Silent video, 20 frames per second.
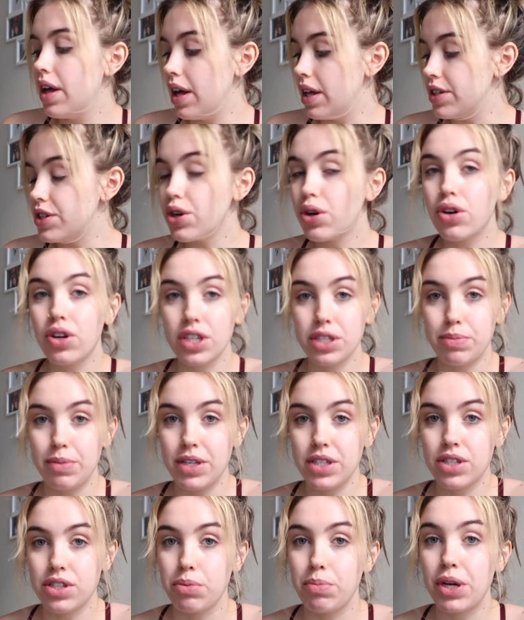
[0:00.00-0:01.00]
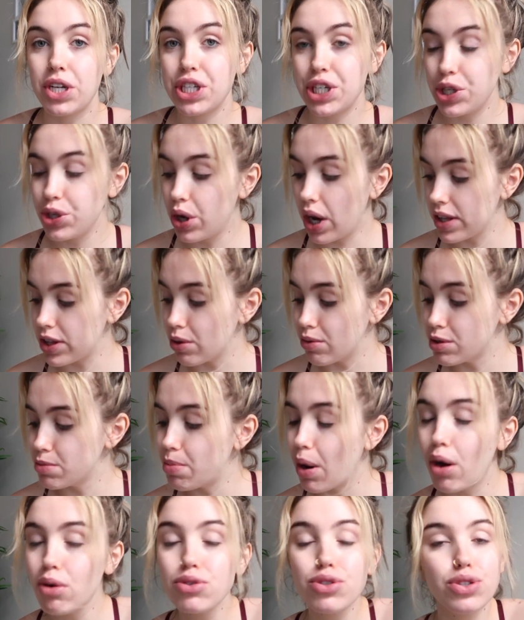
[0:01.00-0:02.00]
until christmas so make sure you got those
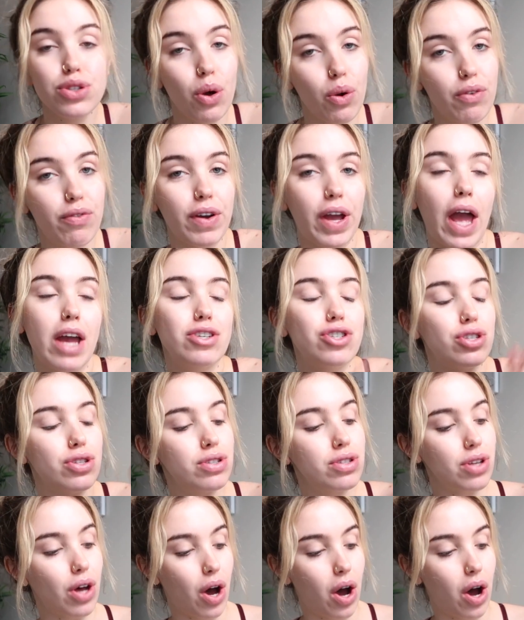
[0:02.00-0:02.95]
post notifications